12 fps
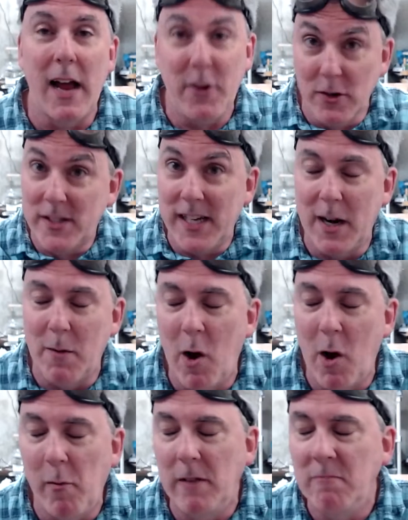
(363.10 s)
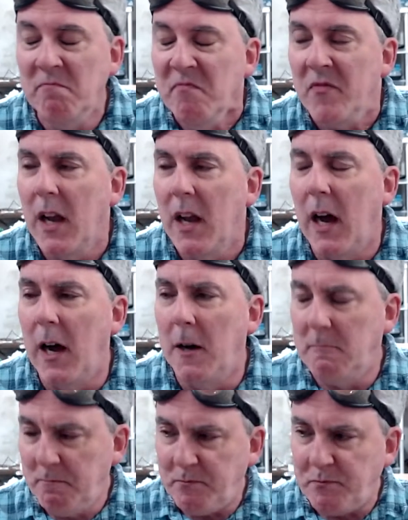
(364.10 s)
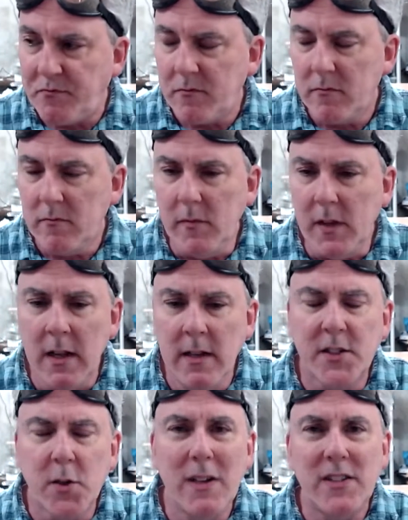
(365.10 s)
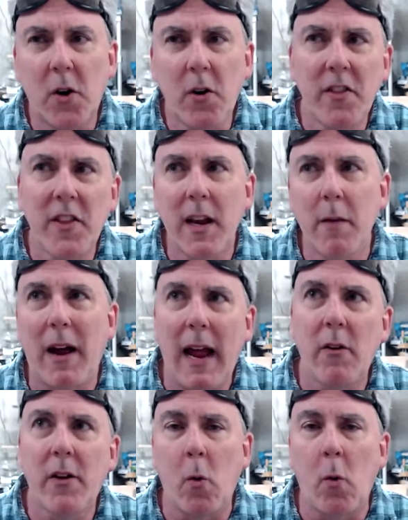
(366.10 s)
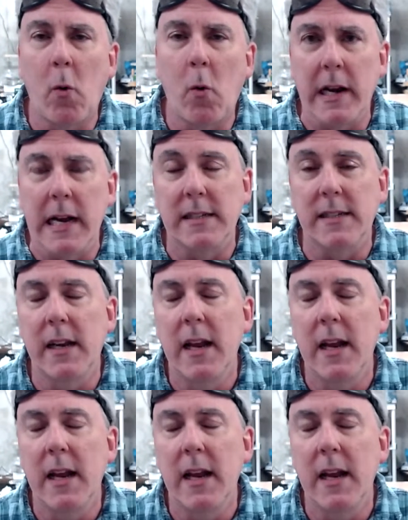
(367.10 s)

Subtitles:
You'll see in a moment. So I started thinking about how could I organize it.